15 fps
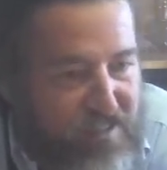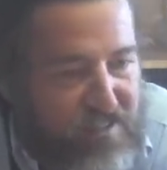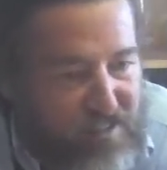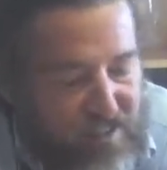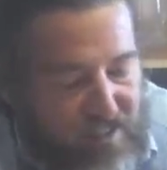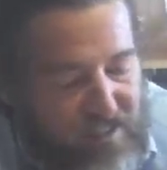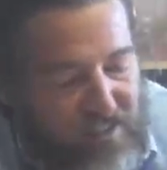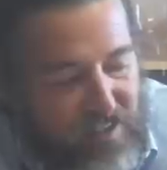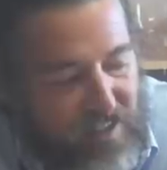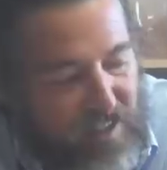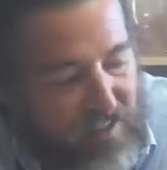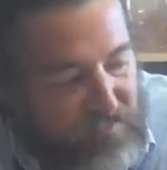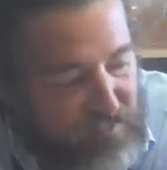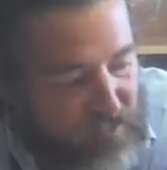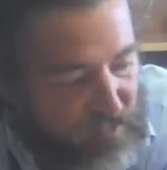Yes. And then
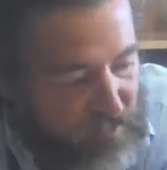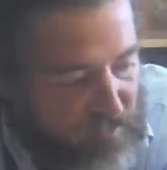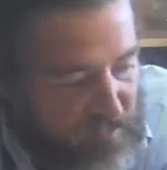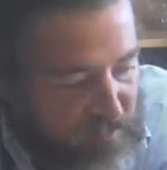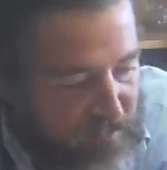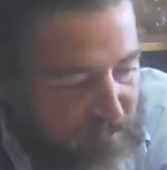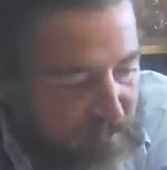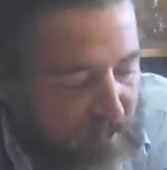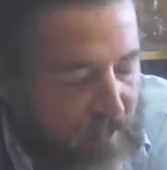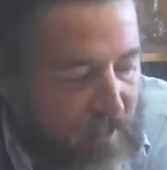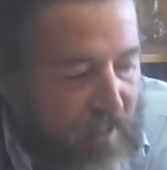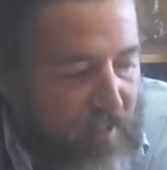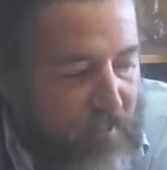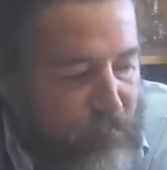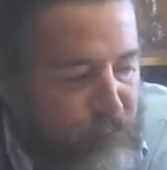after,
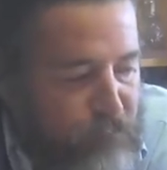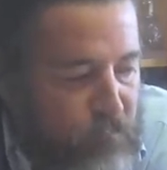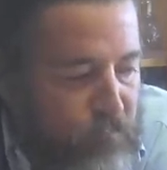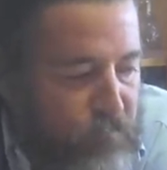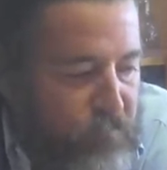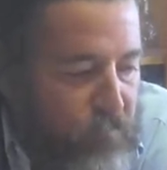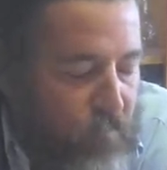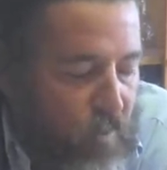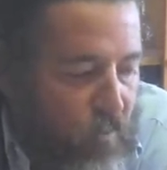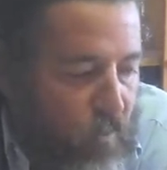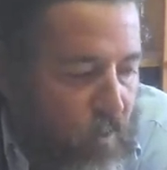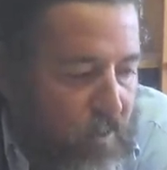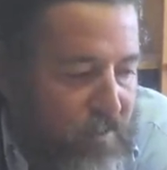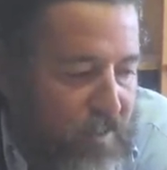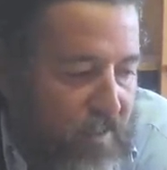I
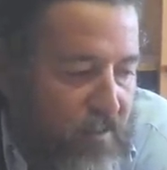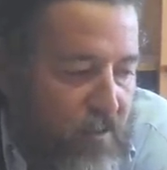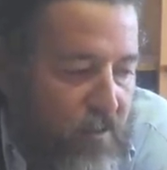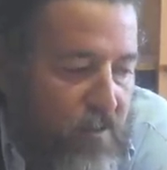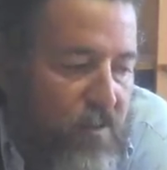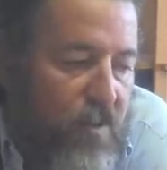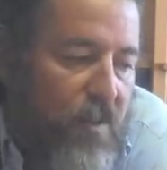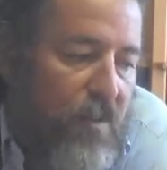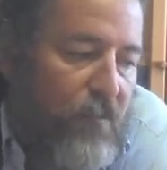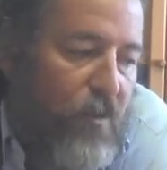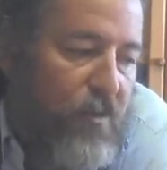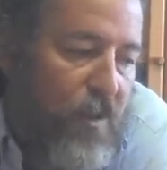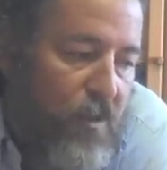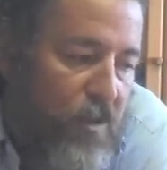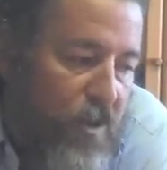worked 10 years in
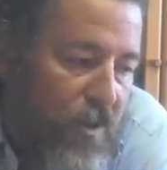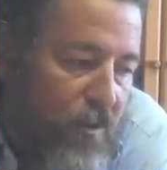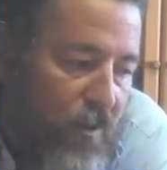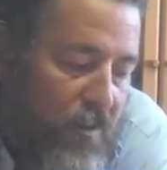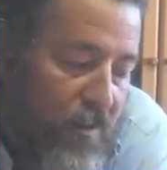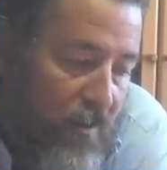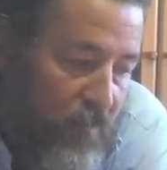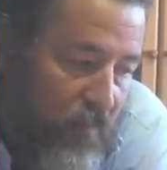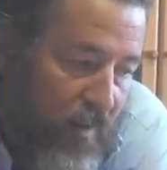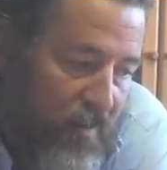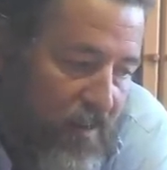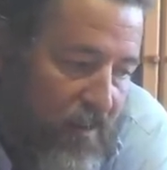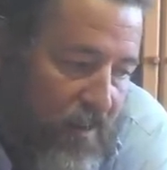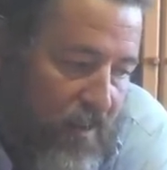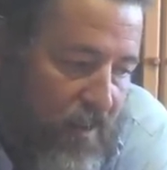Montalcino, and then
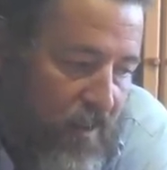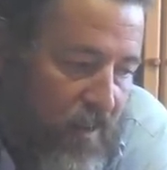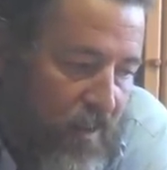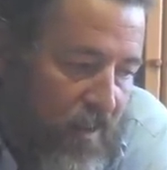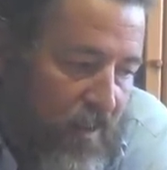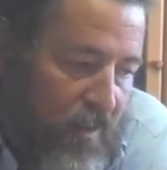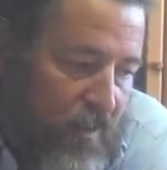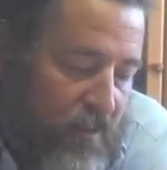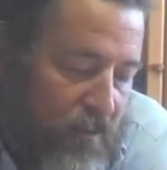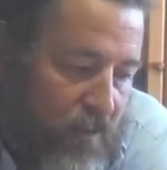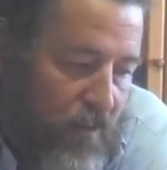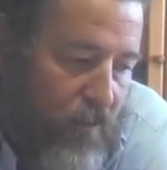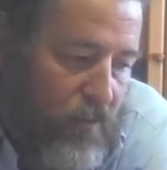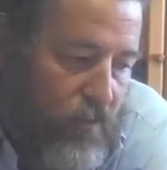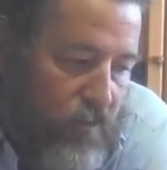finally, in
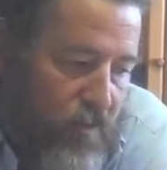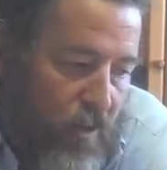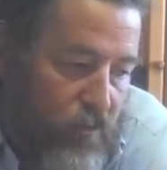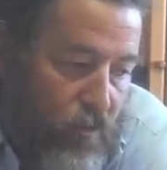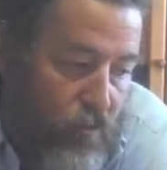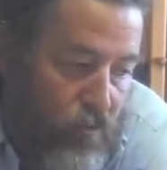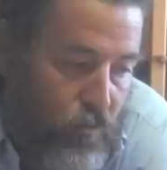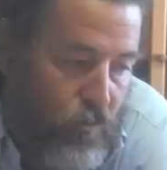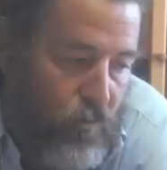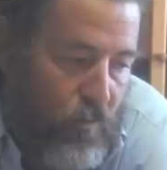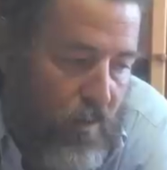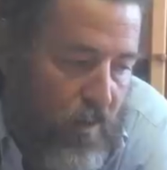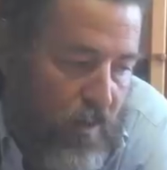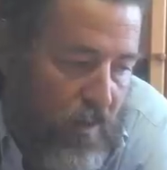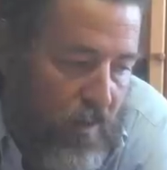the 2002,
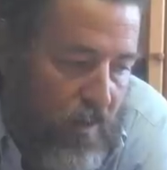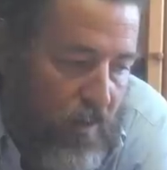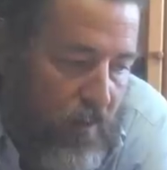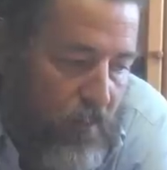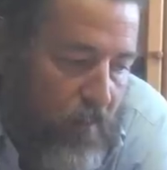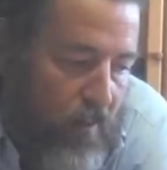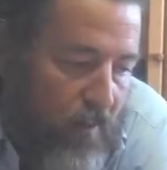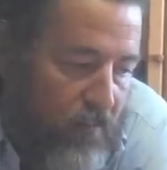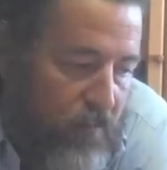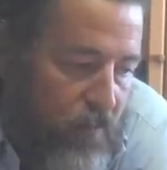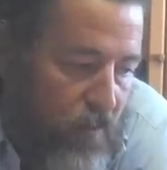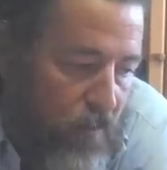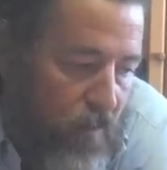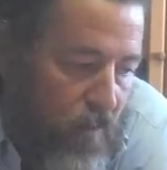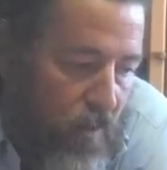
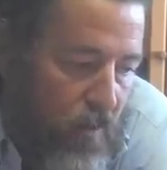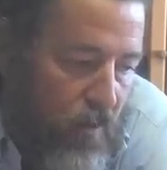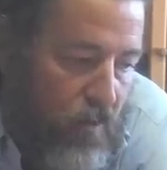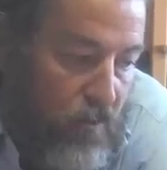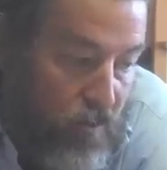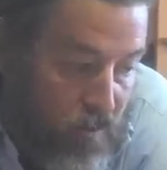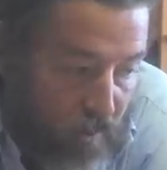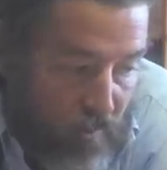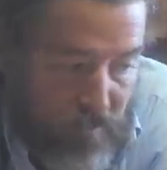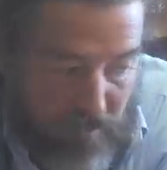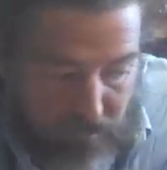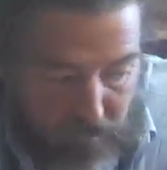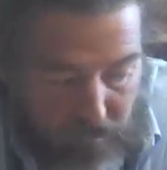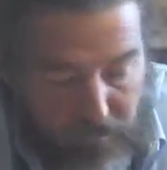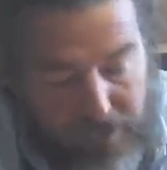after consulting
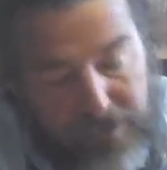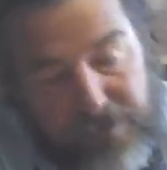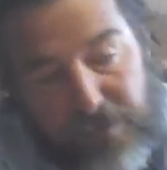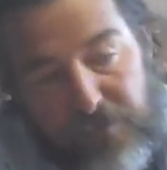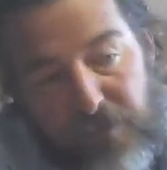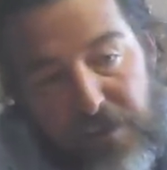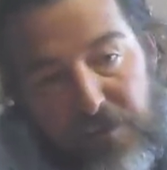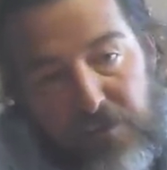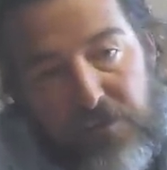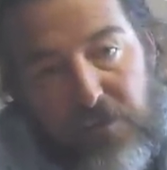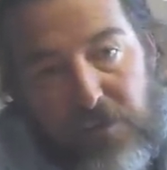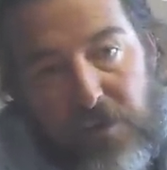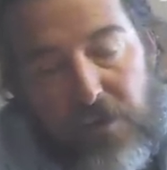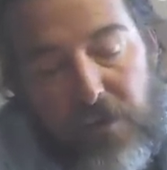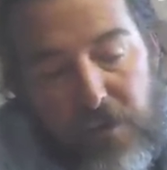for my stepfather
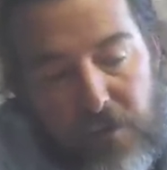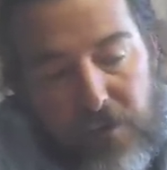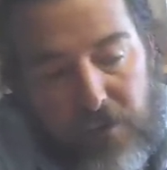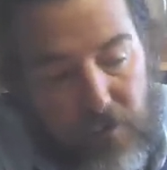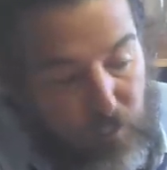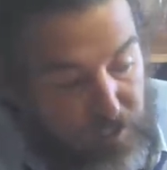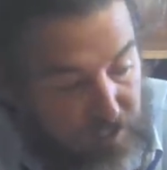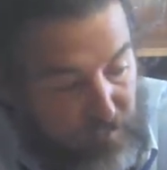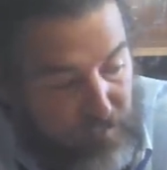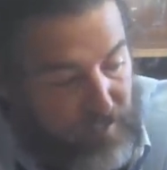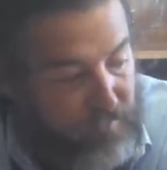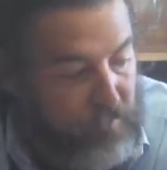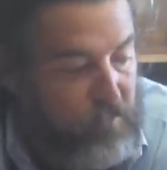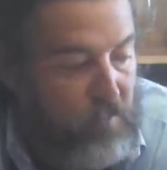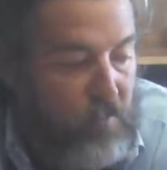for Guido
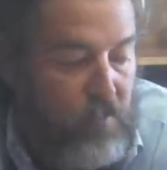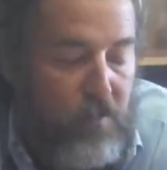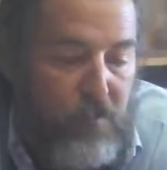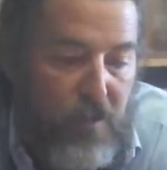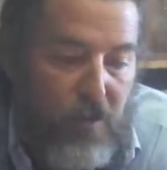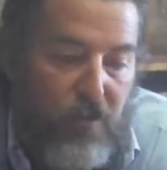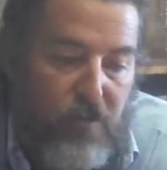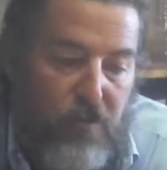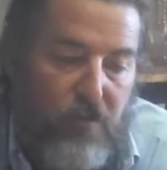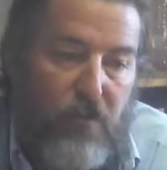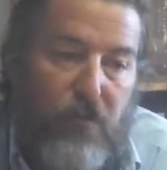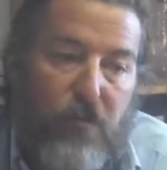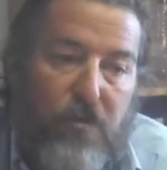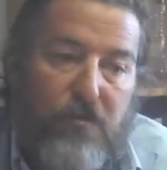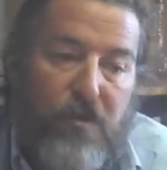Alberto, because the
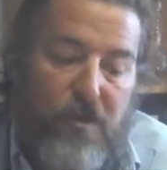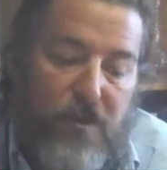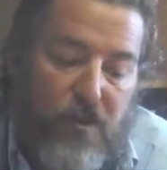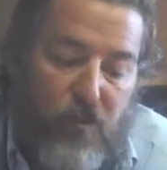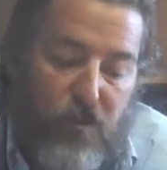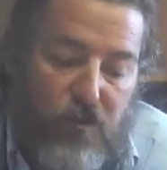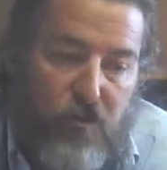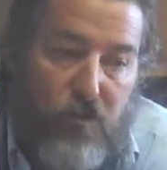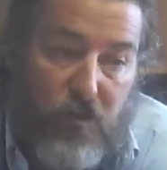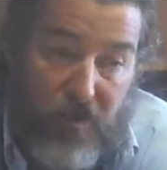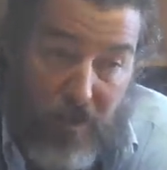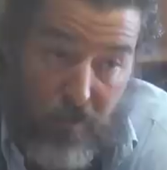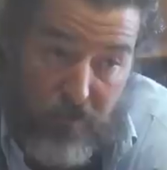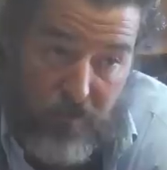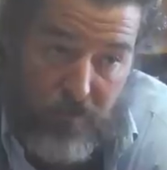first vintage was
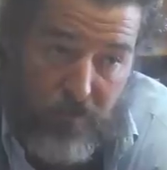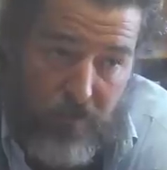2000,